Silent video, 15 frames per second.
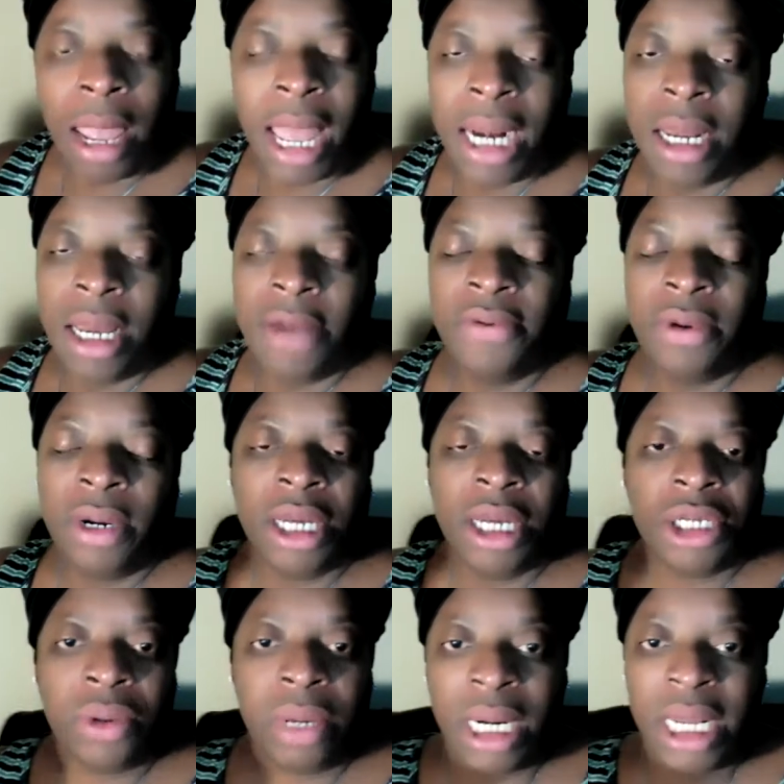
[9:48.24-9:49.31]
I love
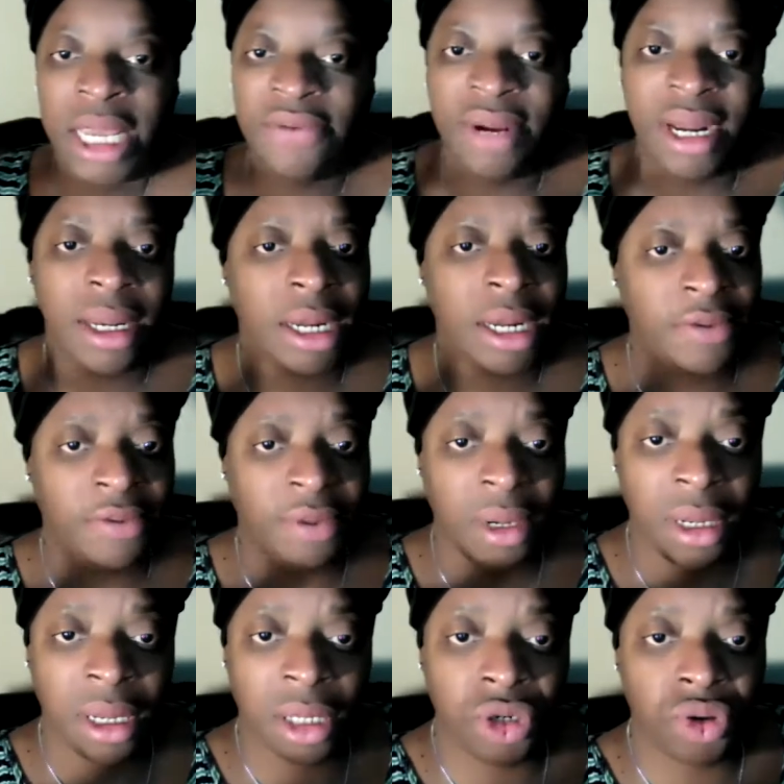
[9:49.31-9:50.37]
luxury living. I love
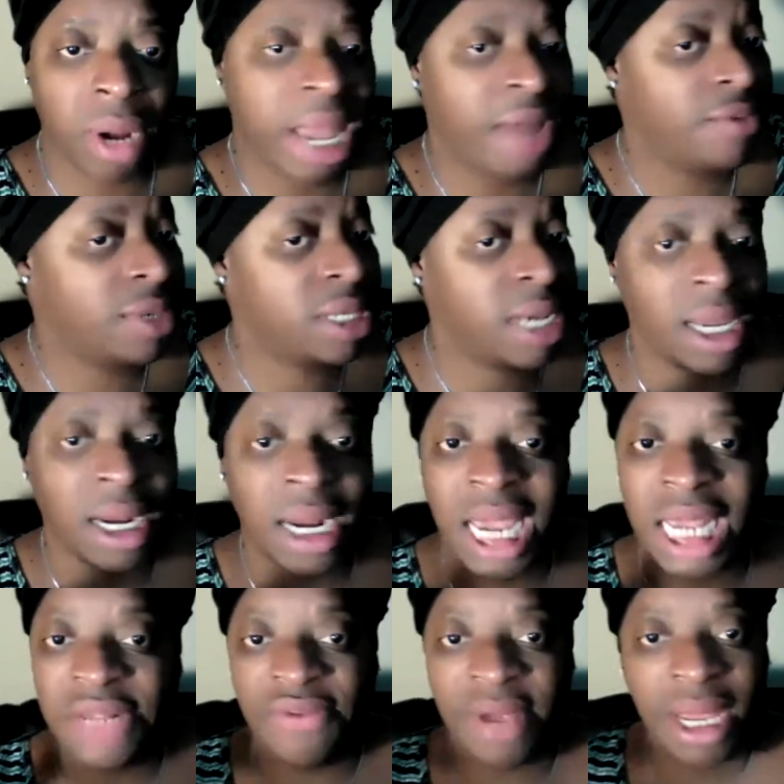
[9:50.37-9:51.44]
good travel, taking
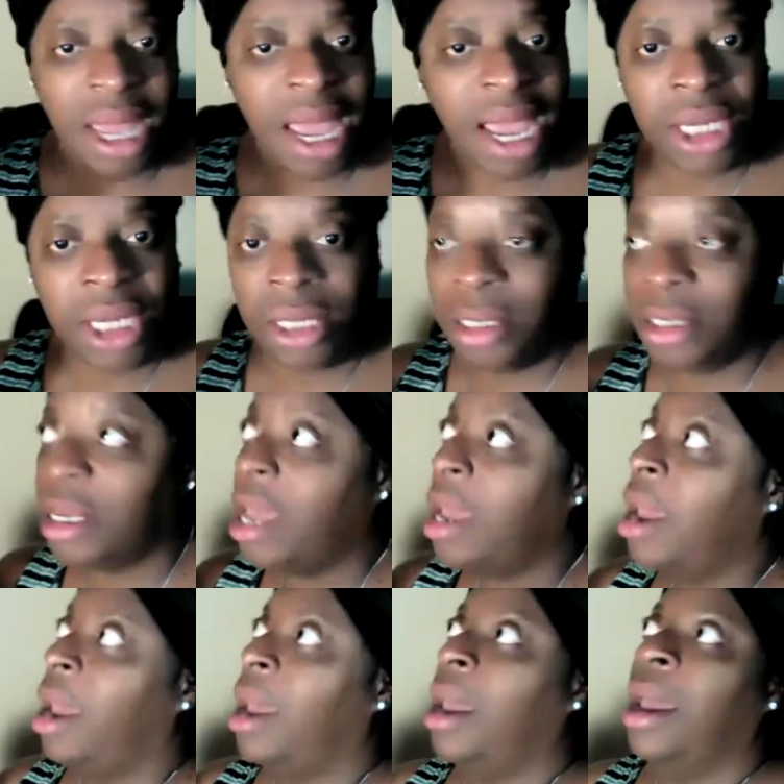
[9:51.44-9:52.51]
nice vacations.
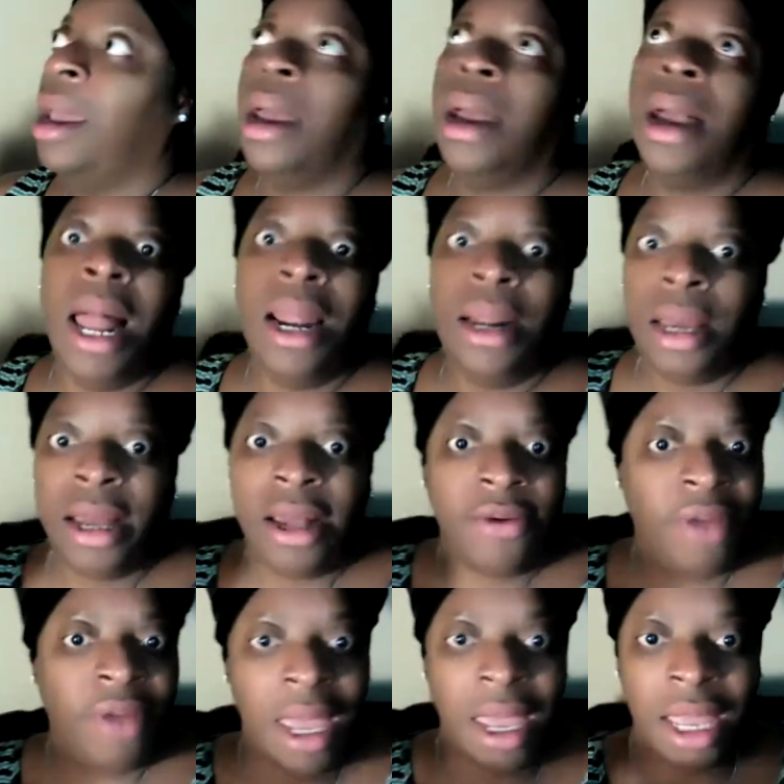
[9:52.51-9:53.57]
I
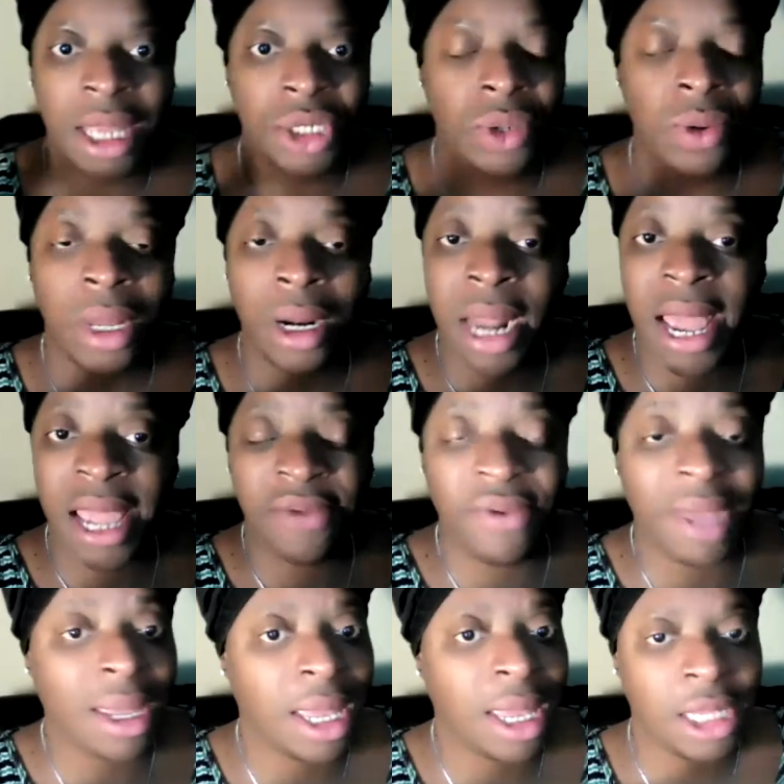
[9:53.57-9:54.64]
love enjoying life.
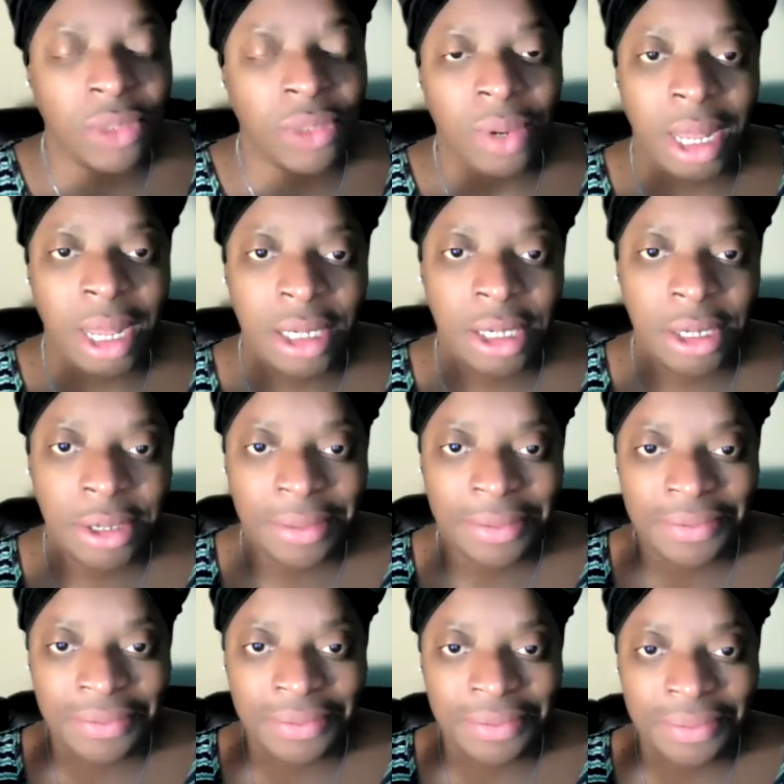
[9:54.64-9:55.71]
And guess what?
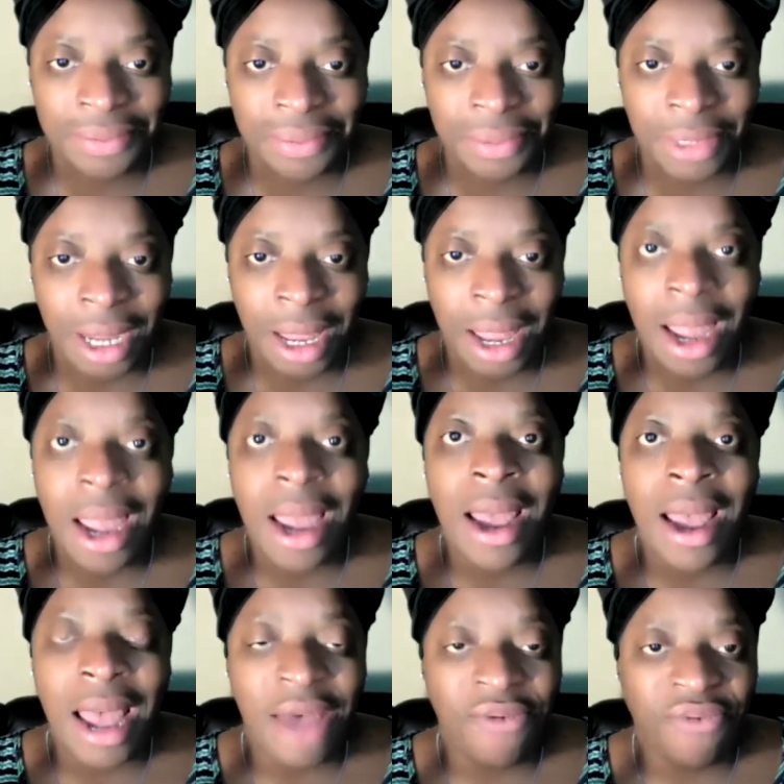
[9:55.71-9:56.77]

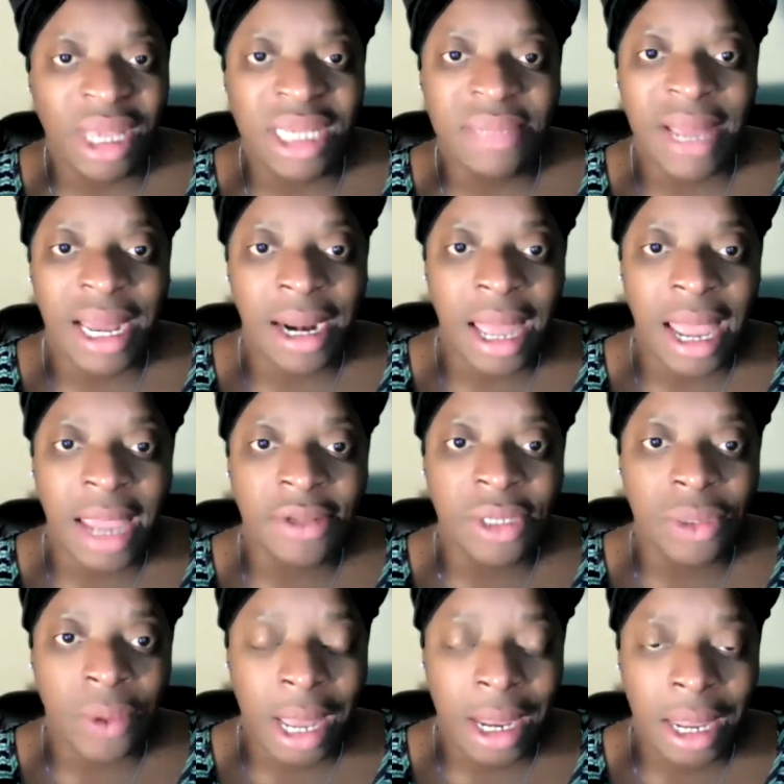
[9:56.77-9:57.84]
I fix my life
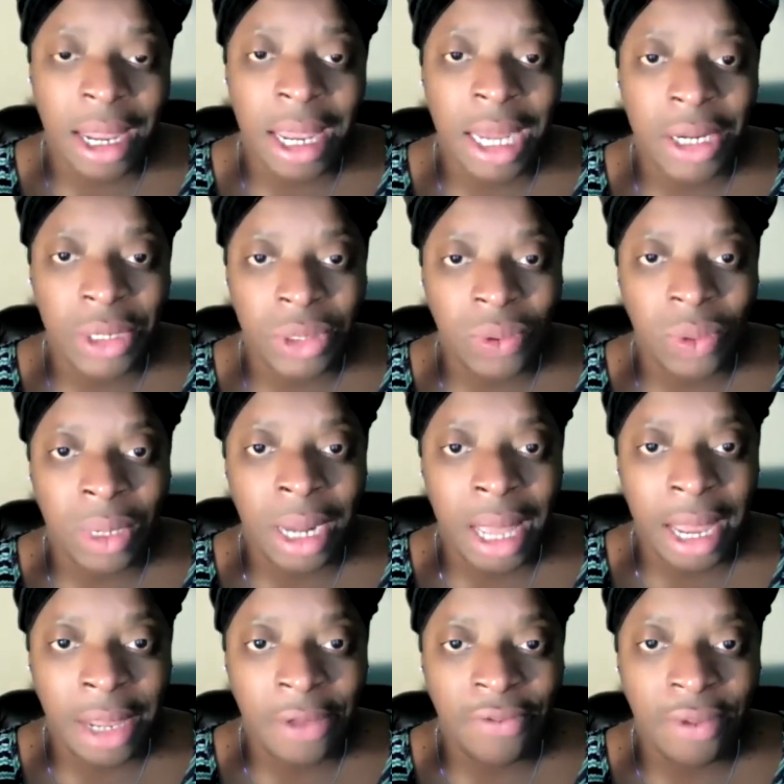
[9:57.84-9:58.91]
so I can enjoy
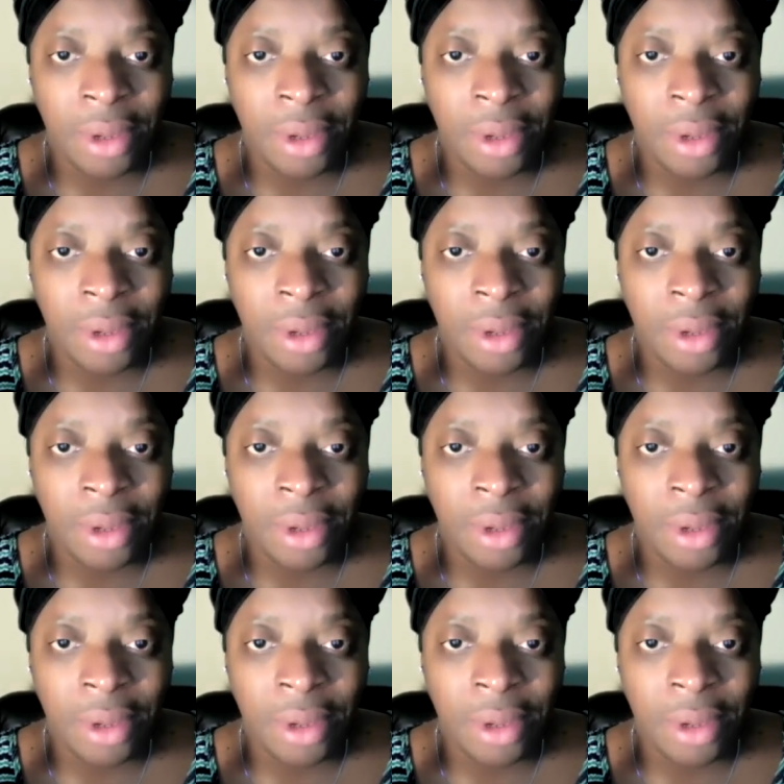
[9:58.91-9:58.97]
life.